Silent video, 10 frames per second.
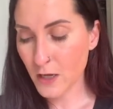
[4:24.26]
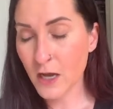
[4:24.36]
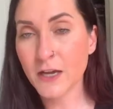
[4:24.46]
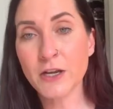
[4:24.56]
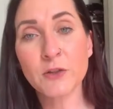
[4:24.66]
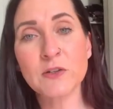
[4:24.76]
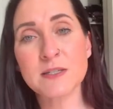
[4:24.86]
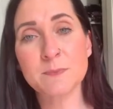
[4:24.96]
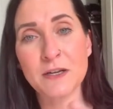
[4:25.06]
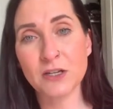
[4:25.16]
Another
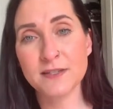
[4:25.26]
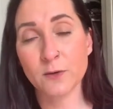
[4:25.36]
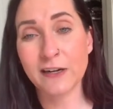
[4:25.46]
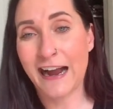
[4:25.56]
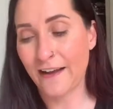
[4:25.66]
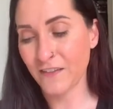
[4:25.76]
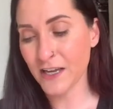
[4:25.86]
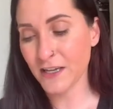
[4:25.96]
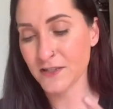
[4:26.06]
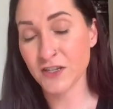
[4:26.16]
experience that we're
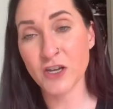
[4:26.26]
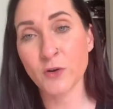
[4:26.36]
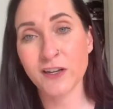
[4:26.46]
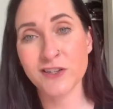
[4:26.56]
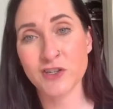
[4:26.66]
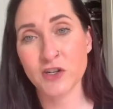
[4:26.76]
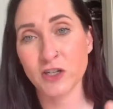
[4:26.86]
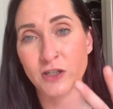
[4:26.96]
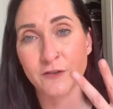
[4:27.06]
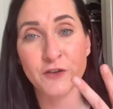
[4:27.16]
having is a yoga
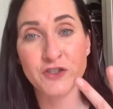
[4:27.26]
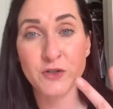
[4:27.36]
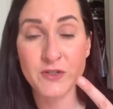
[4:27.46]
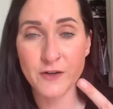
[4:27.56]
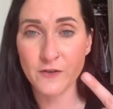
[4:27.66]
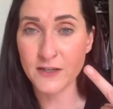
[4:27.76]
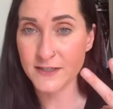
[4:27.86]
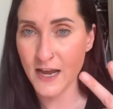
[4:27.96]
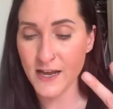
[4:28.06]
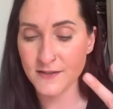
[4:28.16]
instructor for 2 different
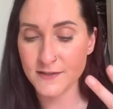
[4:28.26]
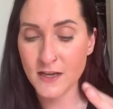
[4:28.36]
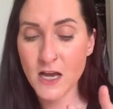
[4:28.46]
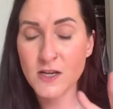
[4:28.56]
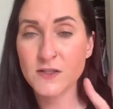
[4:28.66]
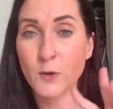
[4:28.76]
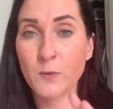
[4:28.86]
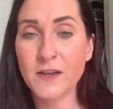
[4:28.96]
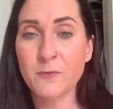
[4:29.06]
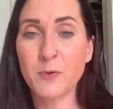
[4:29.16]
days. So
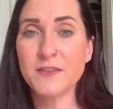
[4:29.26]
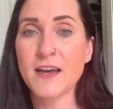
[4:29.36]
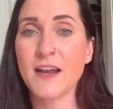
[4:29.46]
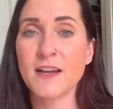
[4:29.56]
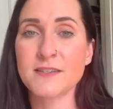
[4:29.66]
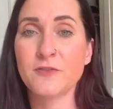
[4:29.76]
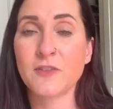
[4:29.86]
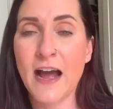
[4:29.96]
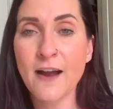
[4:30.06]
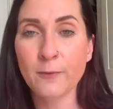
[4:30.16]
we've put that as a
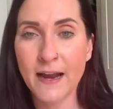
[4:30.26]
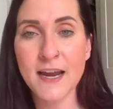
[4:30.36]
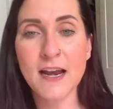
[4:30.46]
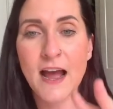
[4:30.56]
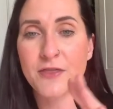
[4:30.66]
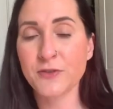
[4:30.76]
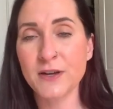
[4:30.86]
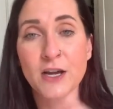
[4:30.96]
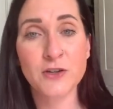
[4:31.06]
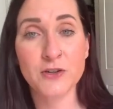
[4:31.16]
flat rate at
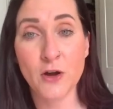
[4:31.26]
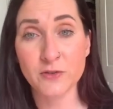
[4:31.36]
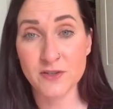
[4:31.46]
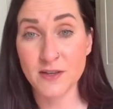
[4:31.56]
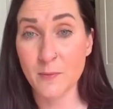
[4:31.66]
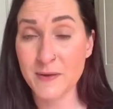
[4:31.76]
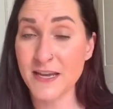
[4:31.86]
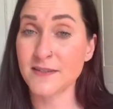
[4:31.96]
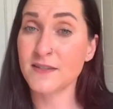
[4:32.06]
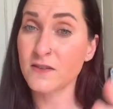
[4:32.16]
$300 a
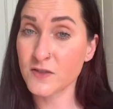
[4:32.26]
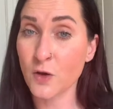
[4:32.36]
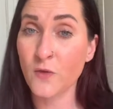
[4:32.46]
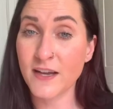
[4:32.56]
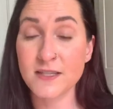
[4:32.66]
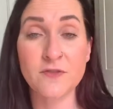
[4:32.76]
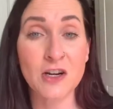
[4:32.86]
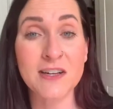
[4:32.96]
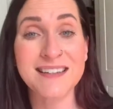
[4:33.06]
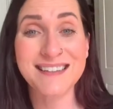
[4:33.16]
piece. So that's
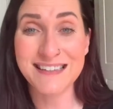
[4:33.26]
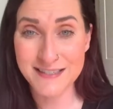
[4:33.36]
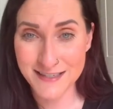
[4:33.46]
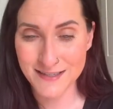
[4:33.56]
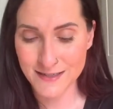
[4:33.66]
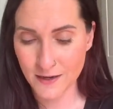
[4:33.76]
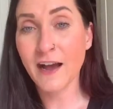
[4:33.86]
very consistent.